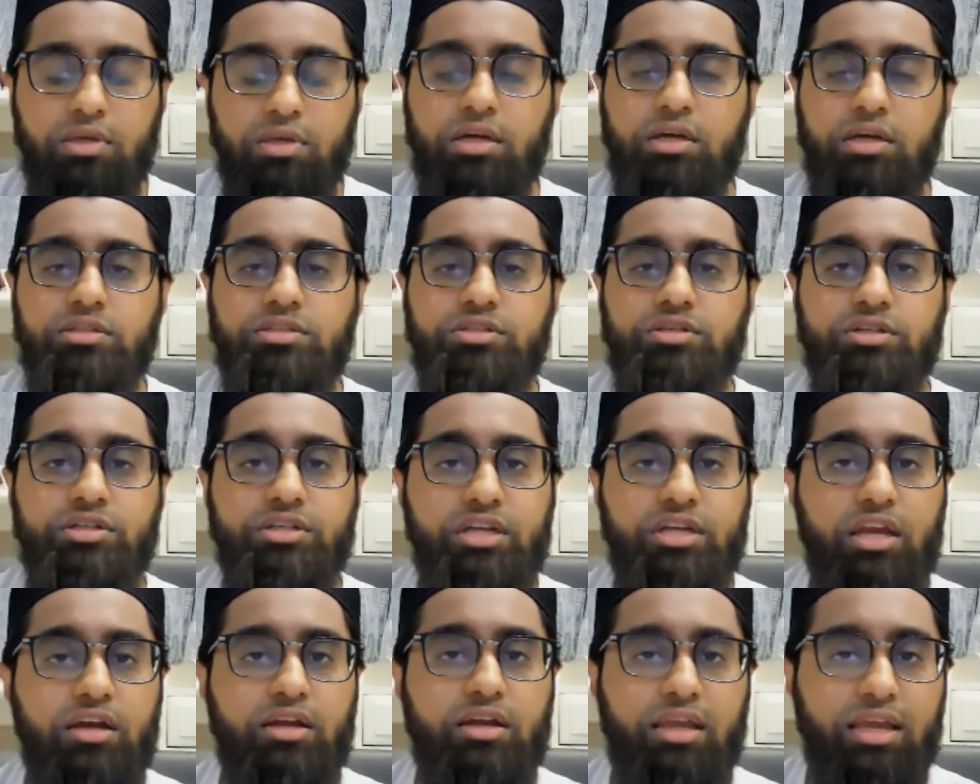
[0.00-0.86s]
Because your
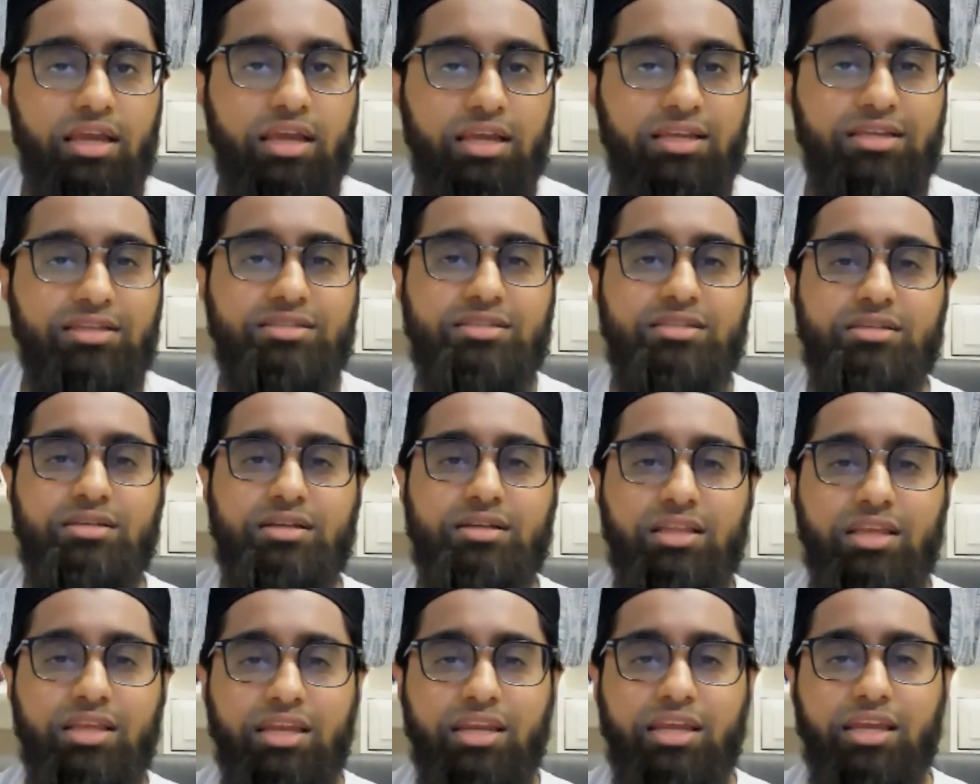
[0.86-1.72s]
shaykh is
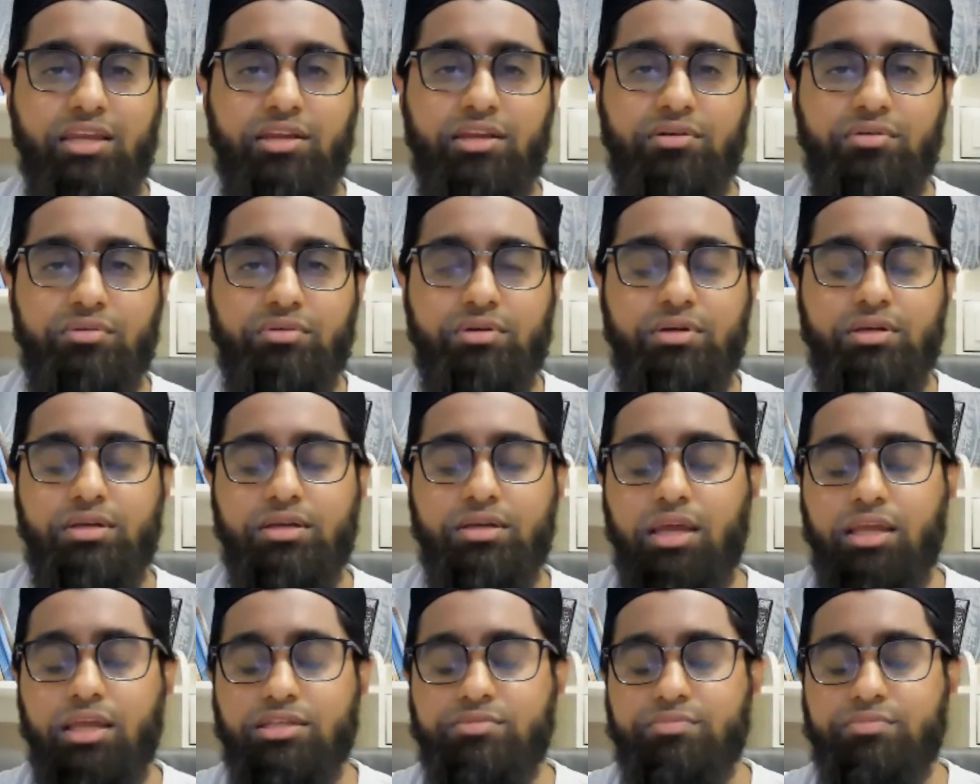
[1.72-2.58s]
cleaning you,
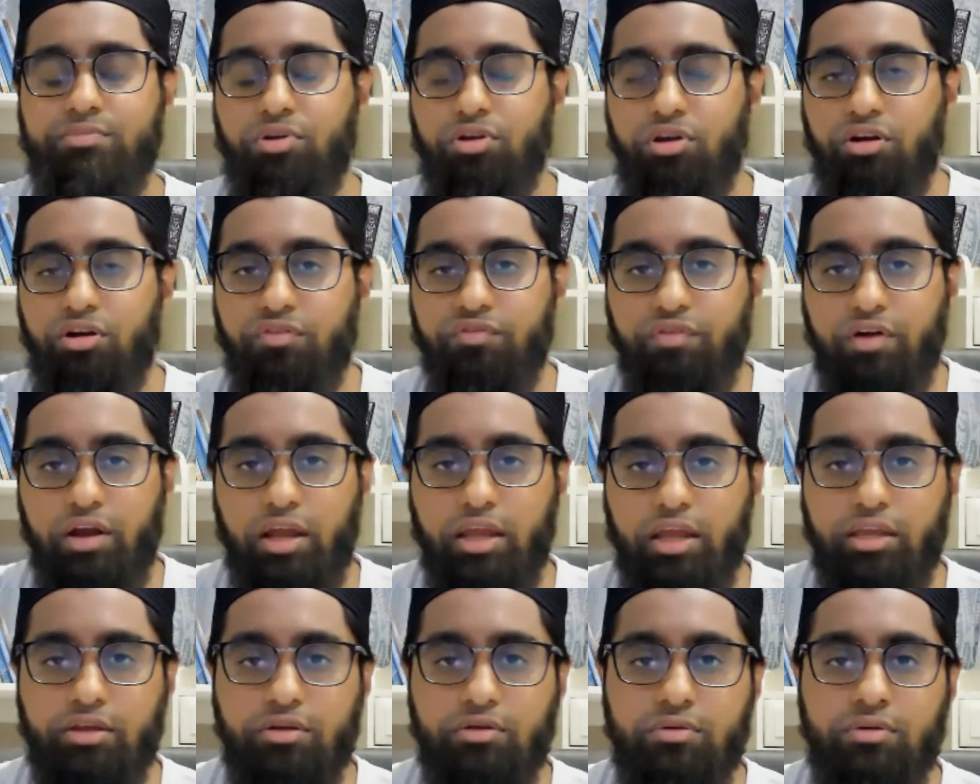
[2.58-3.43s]
is
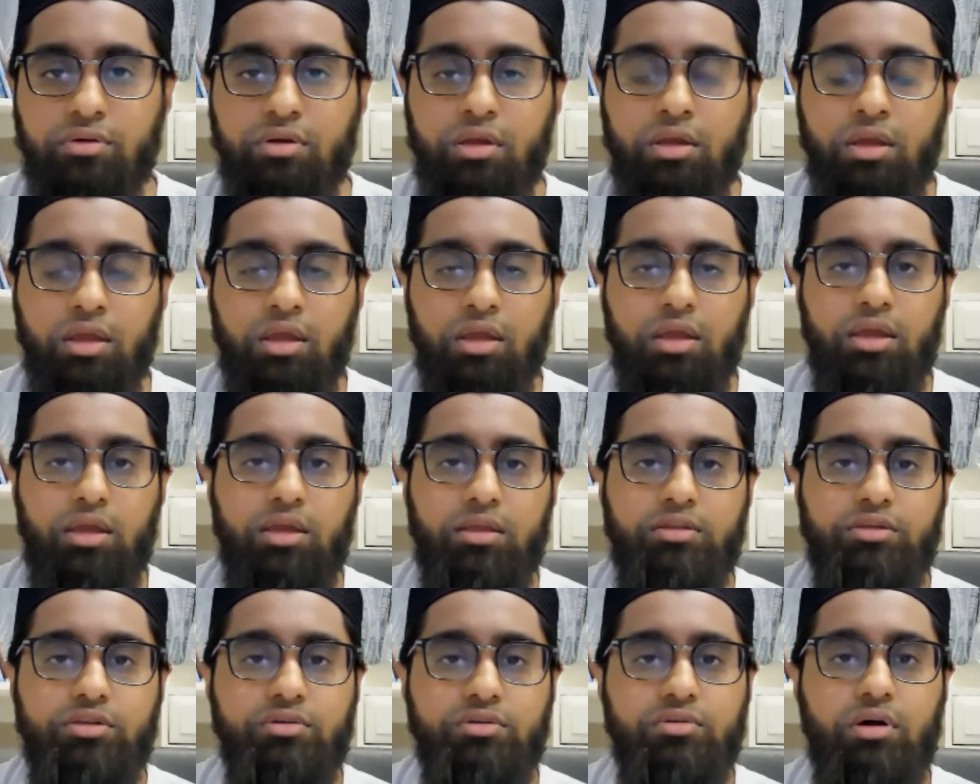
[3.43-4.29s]
purifying you.
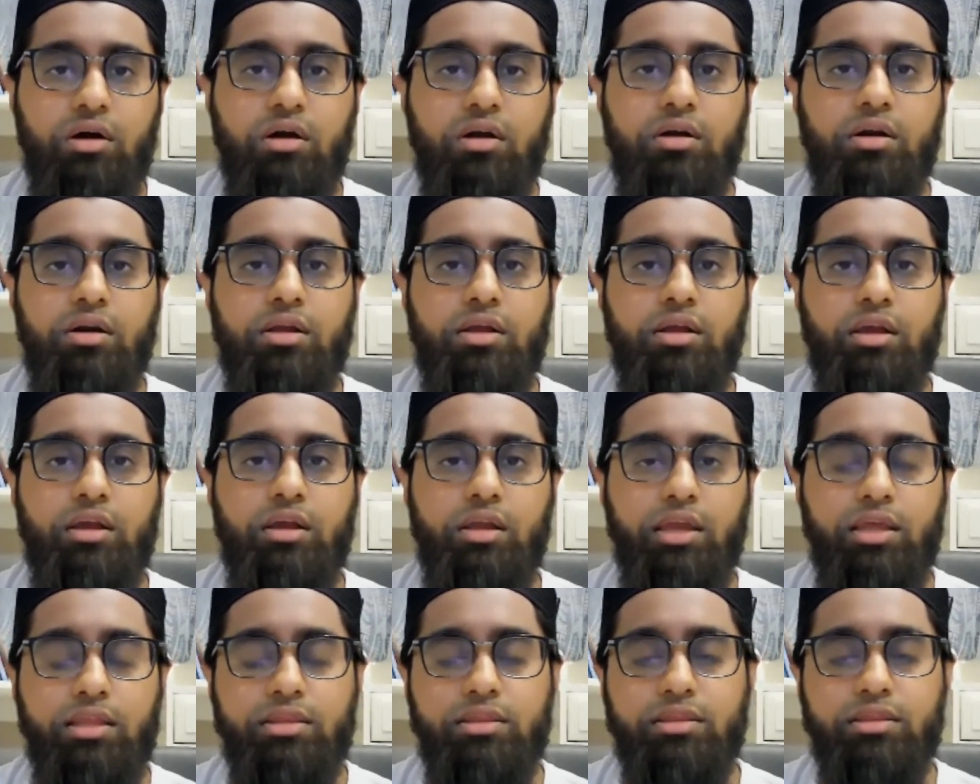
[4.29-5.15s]
You are
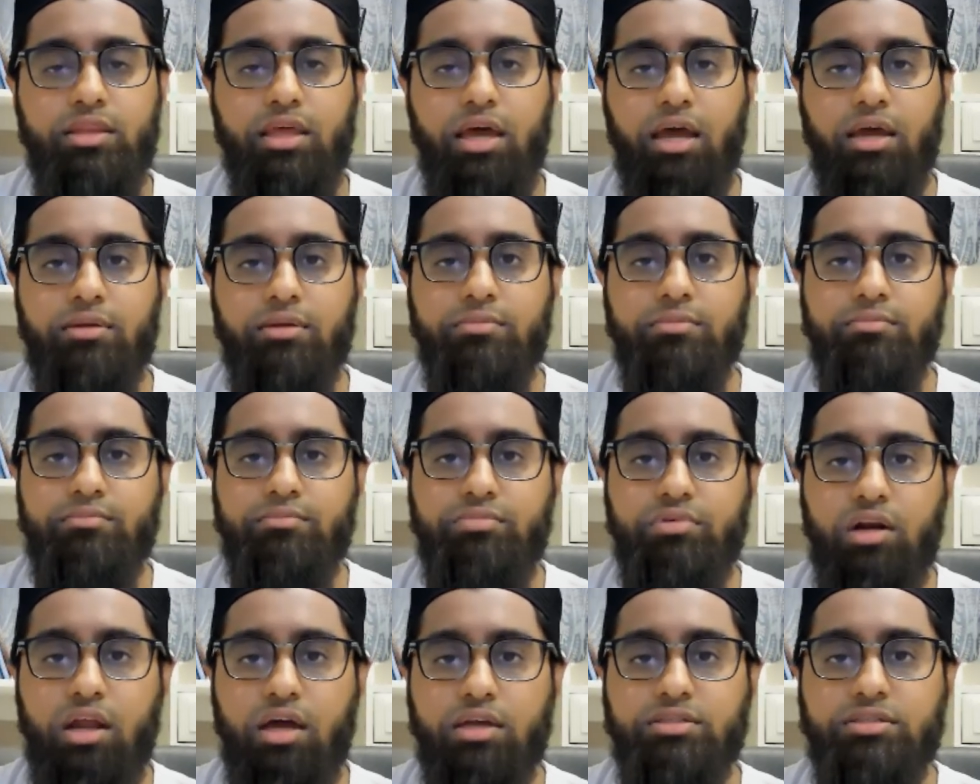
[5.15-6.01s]
in that
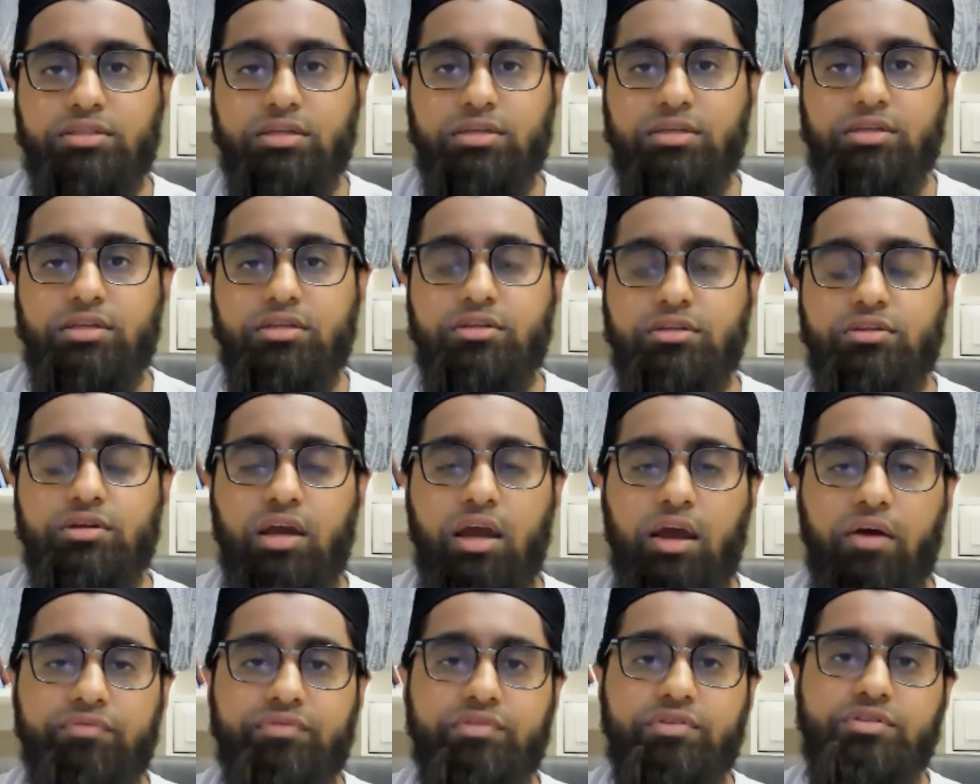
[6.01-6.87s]
process and
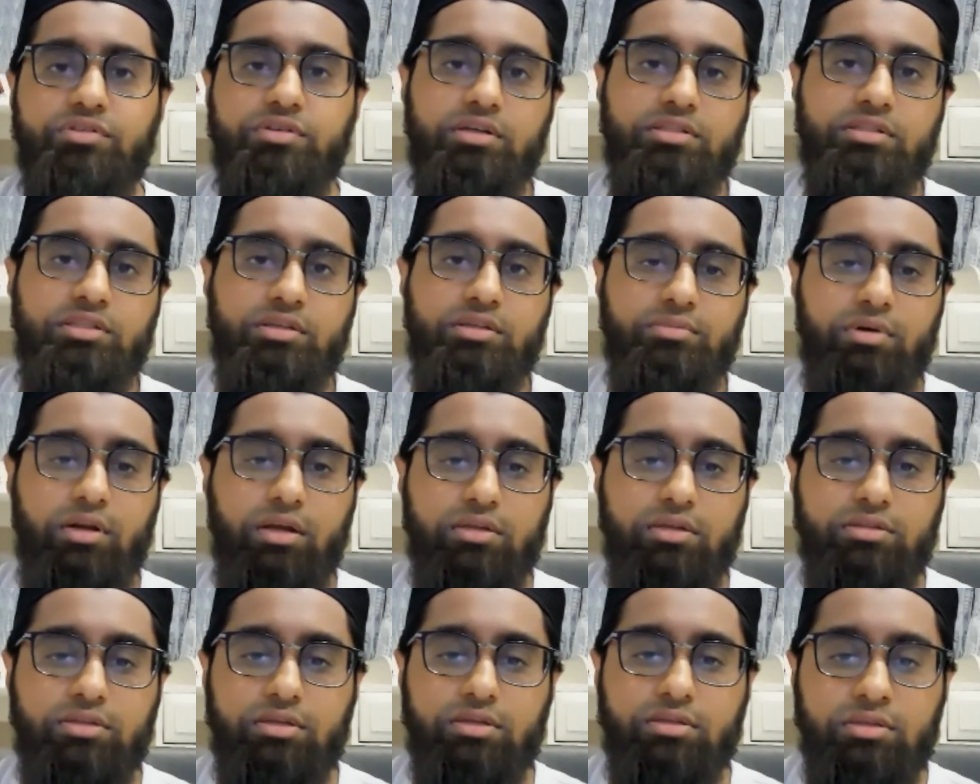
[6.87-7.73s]
you have to trust the
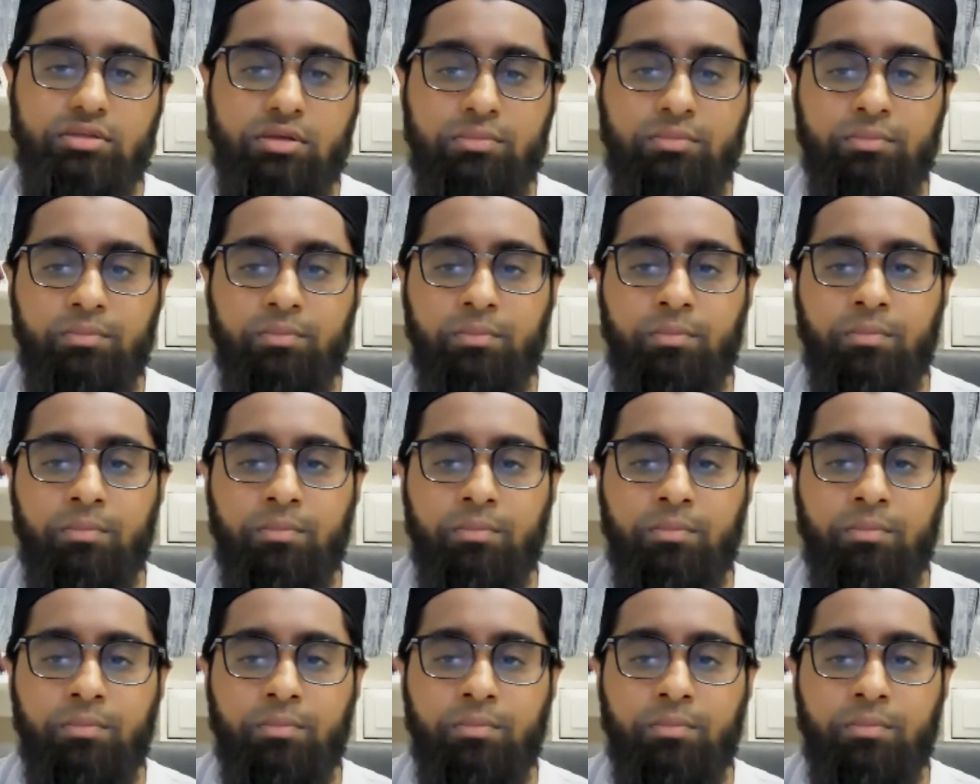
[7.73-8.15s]
process.